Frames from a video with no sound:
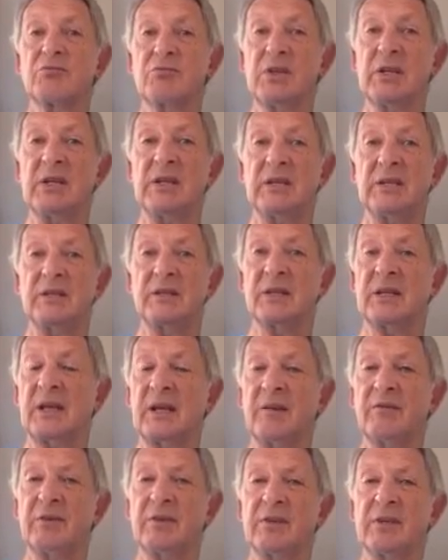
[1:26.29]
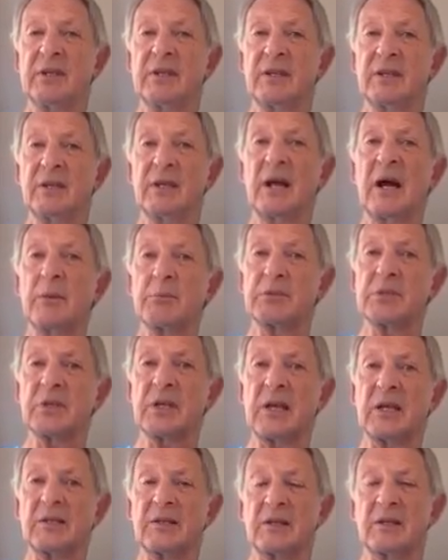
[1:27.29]
really to get everything up
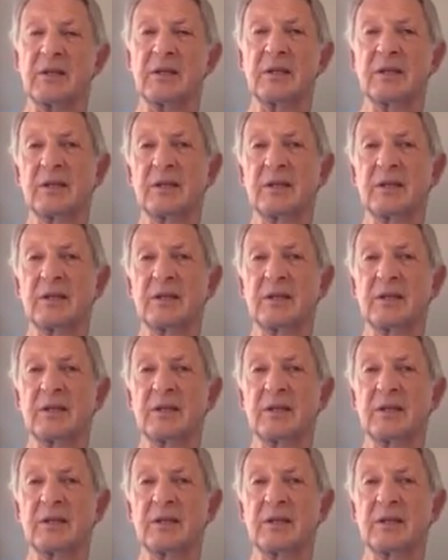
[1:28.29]
together.